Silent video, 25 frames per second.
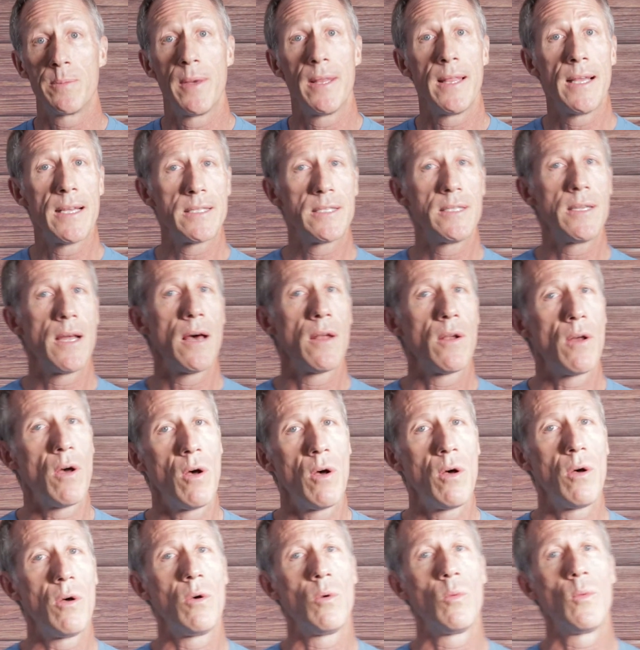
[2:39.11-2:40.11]
But that's not
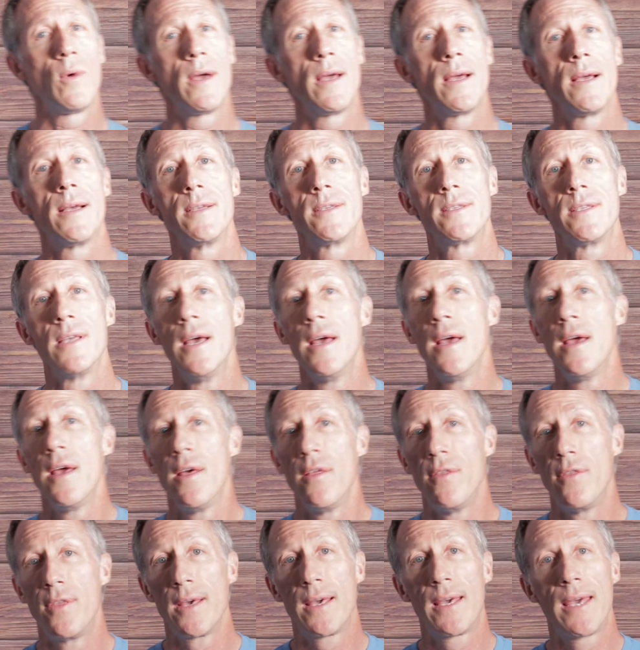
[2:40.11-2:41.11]
always
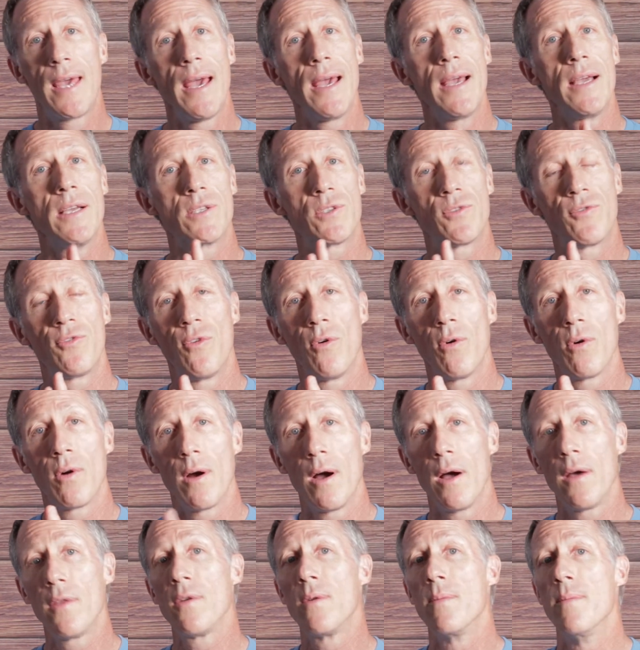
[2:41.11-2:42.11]
the case
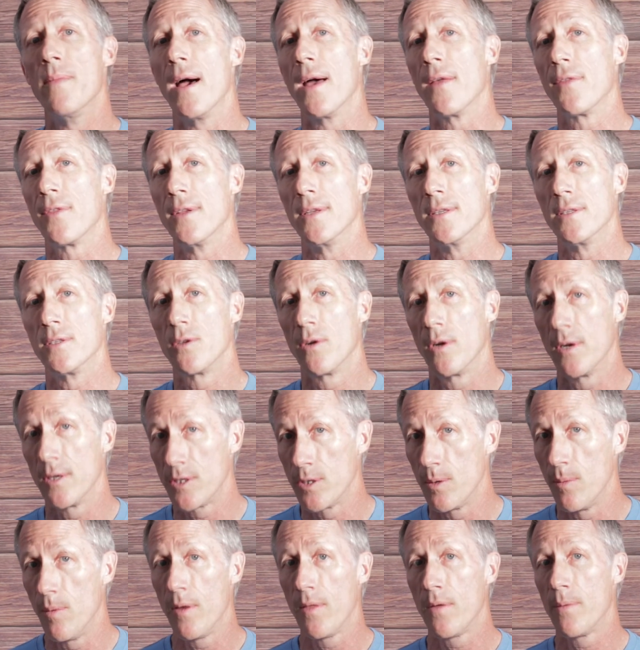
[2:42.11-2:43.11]
for other methods. There are
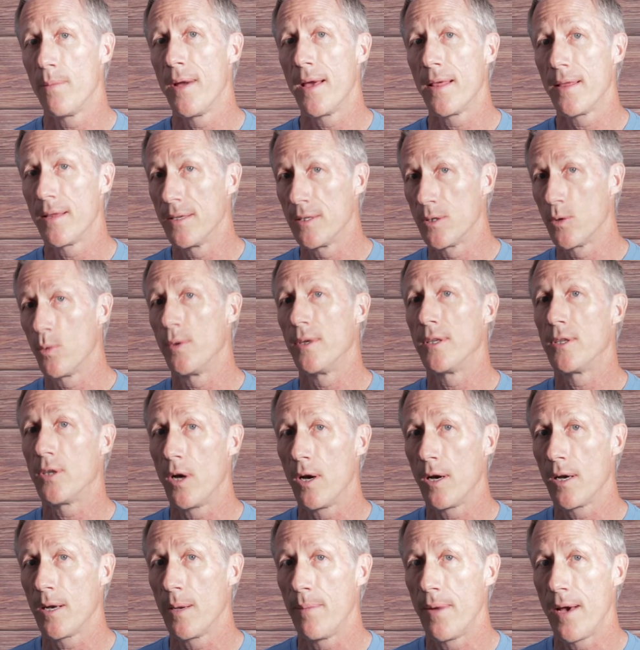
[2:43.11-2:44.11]
some other methods that we
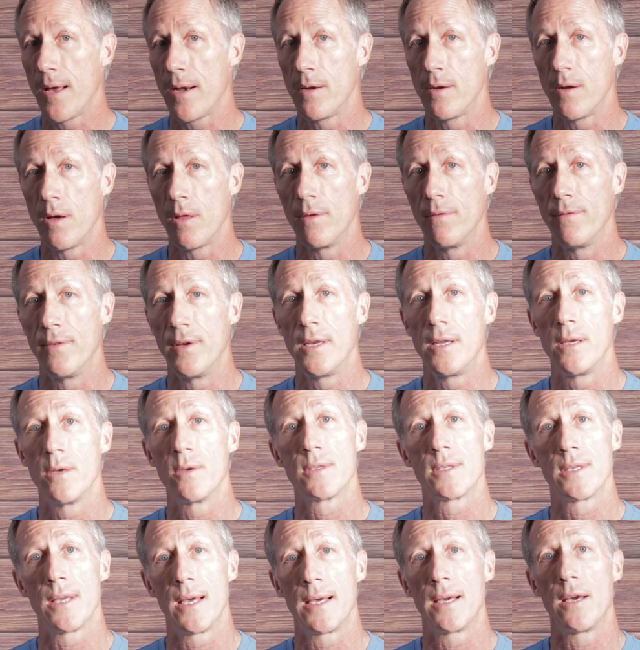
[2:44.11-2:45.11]
talk about in other
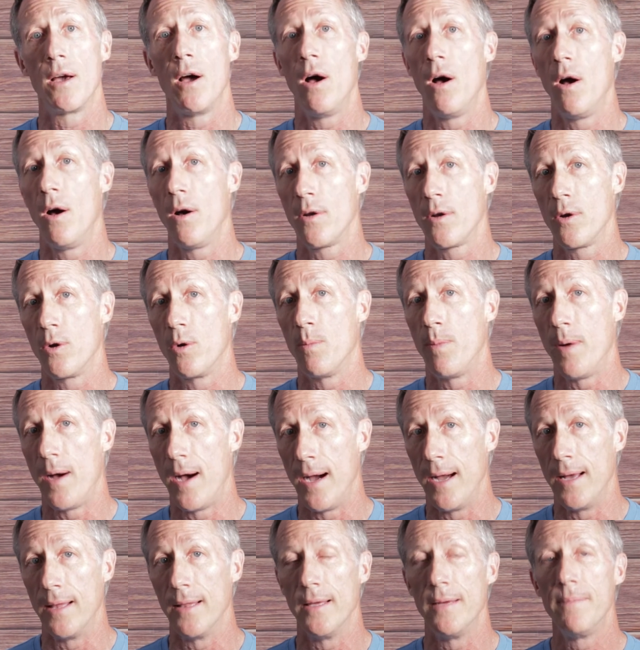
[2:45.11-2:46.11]
videos like
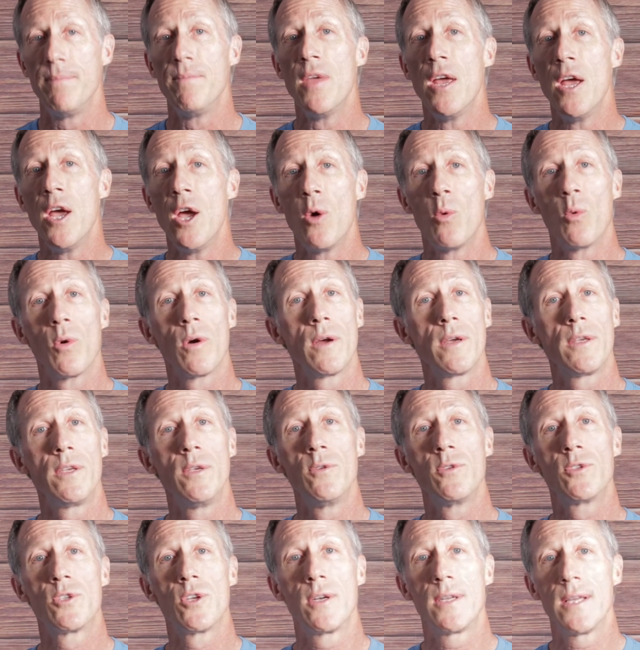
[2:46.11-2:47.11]
autopilot, where a
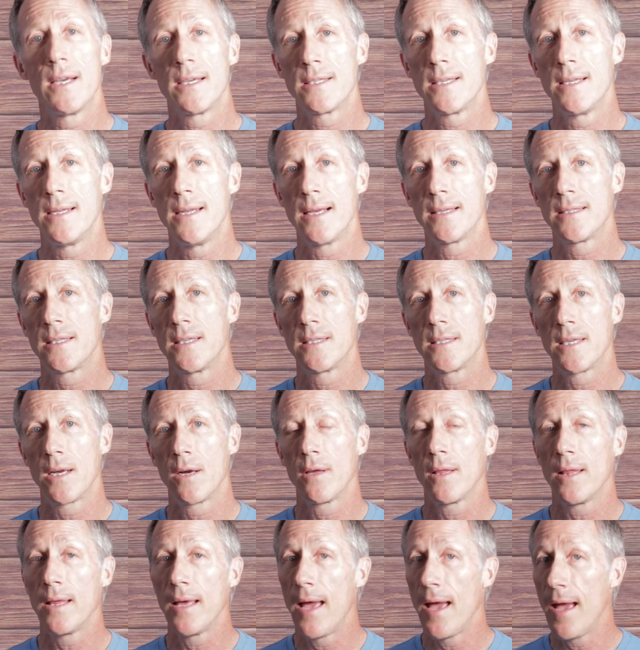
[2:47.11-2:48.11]
user doesn't
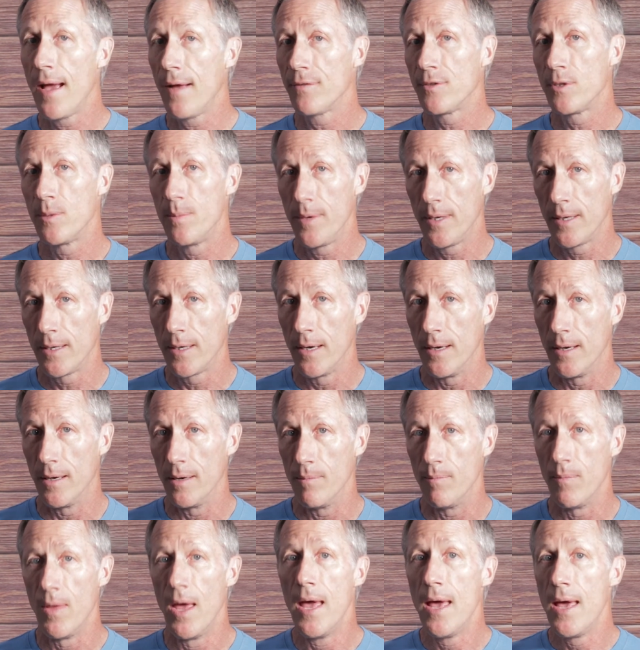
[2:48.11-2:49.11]
necessarily have to
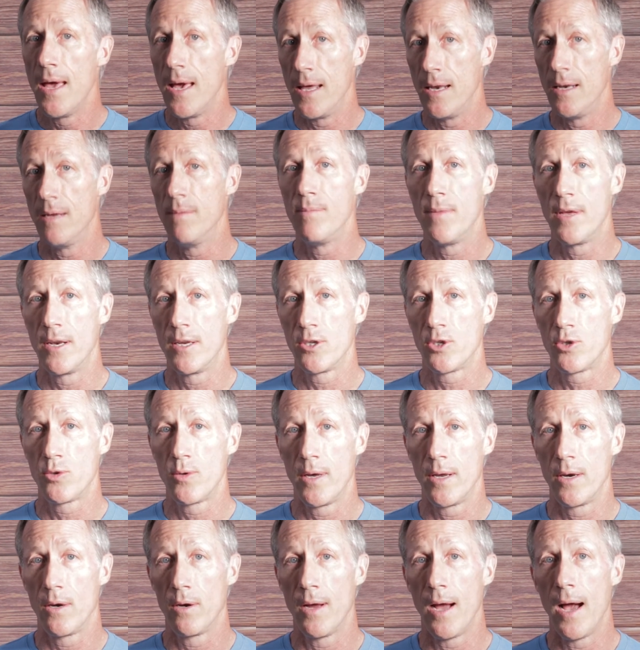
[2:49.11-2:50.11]
become an
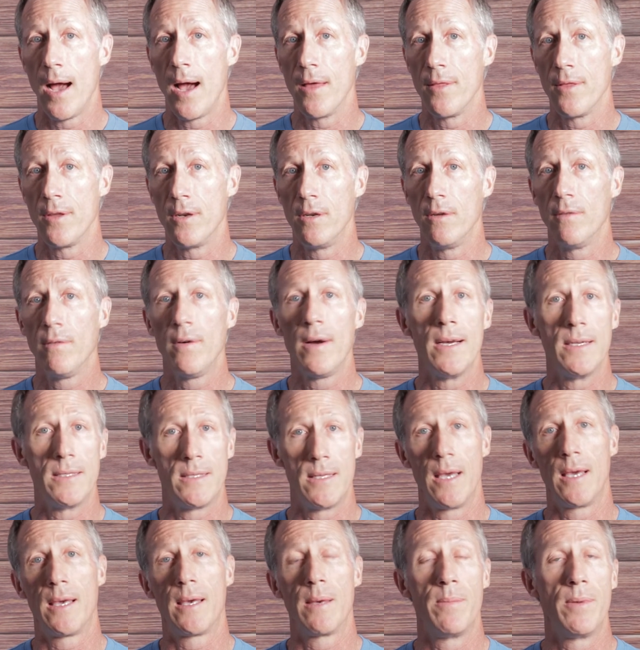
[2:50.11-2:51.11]
administrator on the device.
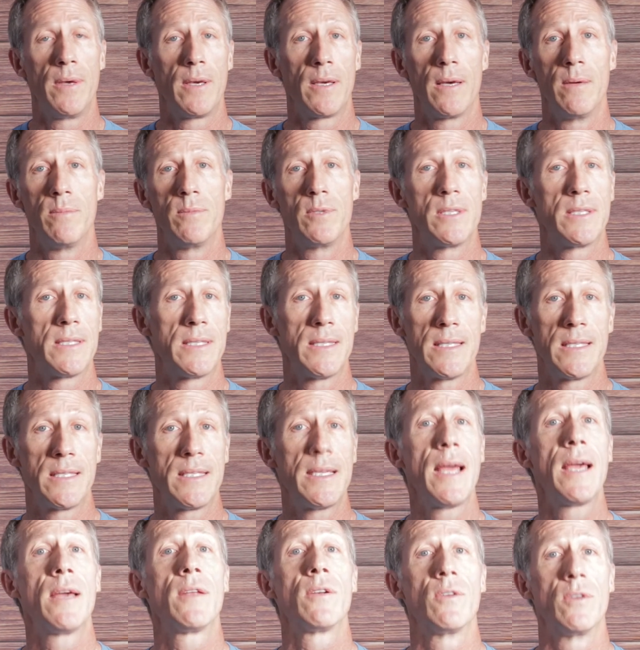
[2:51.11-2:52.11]
They could become just a
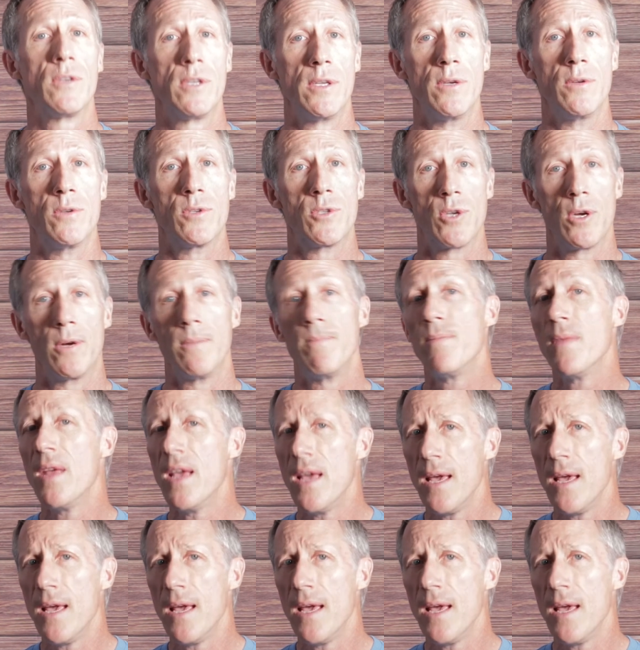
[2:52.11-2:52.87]
standard user.